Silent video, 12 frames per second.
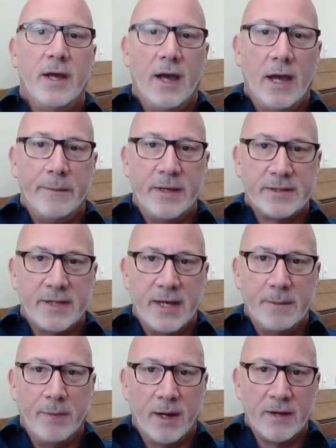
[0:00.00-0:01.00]
is
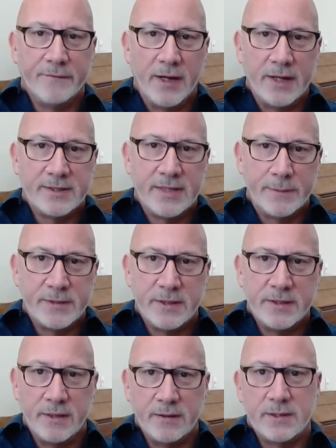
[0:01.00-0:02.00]
a bona fide
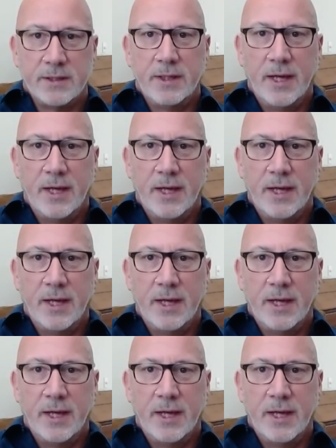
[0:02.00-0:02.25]
substitute